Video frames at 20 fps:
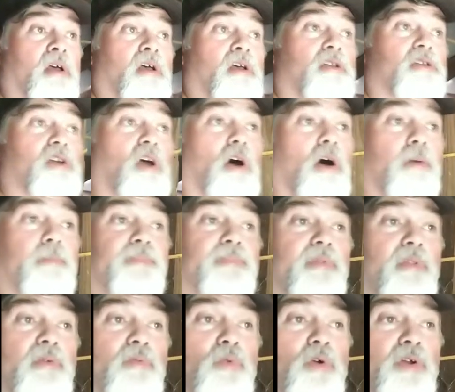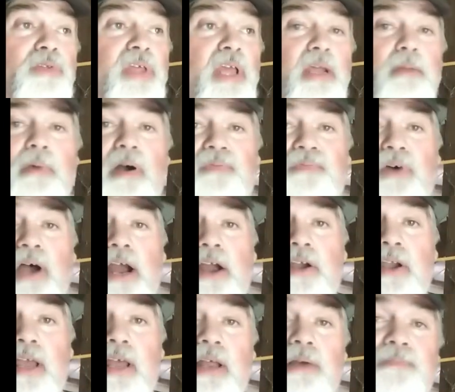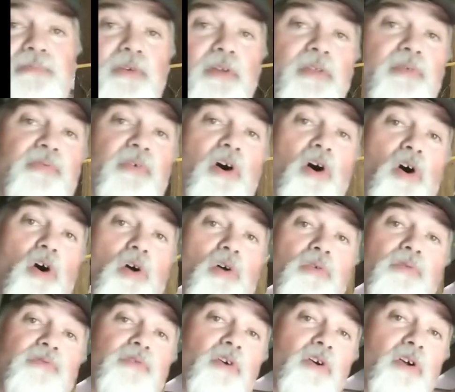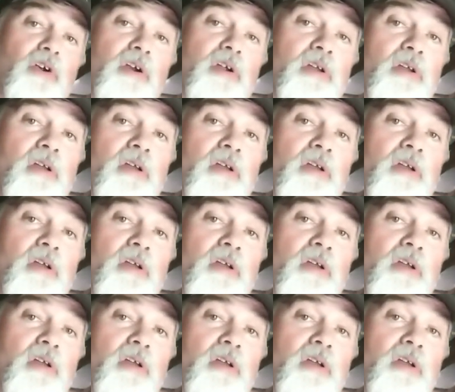So we're thinking about firing that up for the fall for